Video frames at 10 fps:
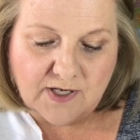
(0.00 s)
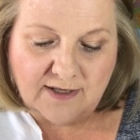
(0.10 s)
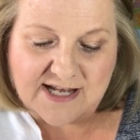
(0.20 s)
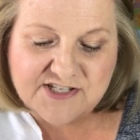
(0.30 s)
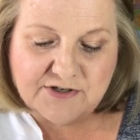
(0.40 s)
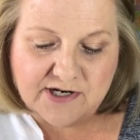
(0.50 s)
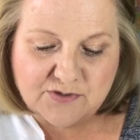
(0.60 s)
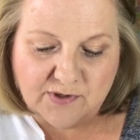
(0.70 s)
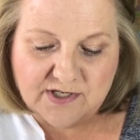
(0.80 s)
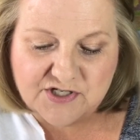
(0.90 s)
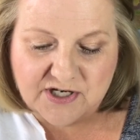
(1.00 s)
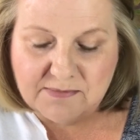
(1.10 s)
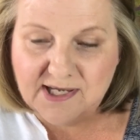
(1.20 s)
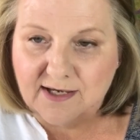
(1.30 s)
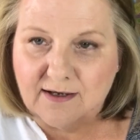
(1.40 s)
last year I joined the gym
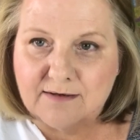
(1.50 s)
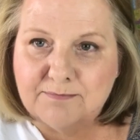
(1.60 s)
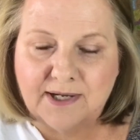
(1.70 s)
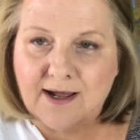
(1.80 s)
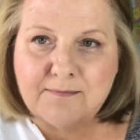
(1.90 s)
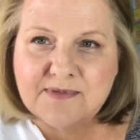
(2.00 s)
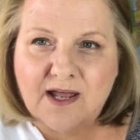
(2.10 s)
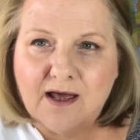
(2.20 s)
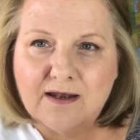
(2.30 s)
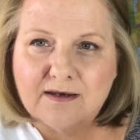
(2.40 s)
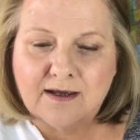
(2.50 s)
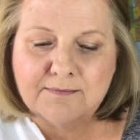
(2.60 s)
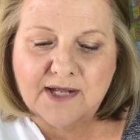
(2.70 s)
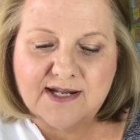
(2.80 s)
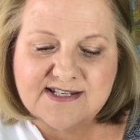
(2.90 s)
again, but I'm not
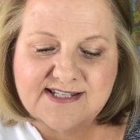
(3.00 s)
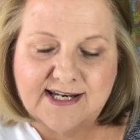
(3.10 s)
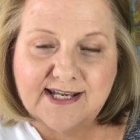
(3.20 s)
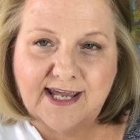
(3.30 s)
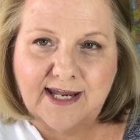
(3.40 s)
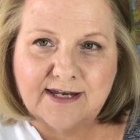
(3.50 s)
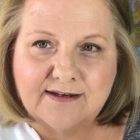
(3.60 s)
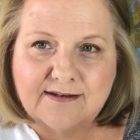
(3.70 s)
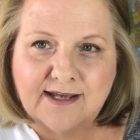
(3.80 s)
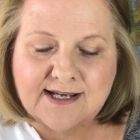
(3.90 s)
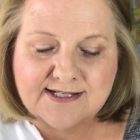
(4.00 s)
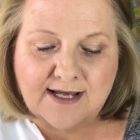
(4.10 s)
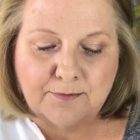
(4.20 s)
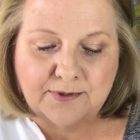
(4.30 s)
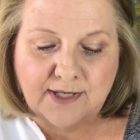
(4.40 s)
as dedicated as
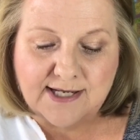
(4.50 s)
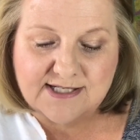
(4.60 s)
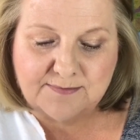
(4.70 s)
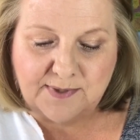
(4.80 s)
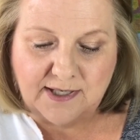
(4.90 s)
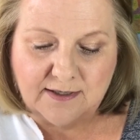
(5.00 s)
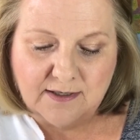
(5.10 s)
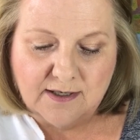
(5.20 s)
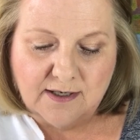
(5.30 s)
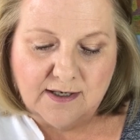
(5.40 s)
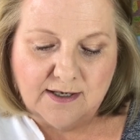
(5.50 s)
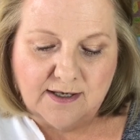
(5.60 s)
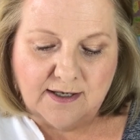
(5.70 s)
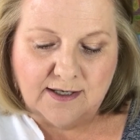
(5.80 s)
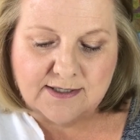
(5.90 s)
I would like to be.
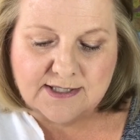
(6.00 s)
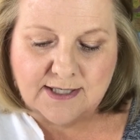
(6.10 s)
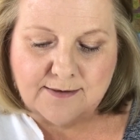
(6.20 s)
And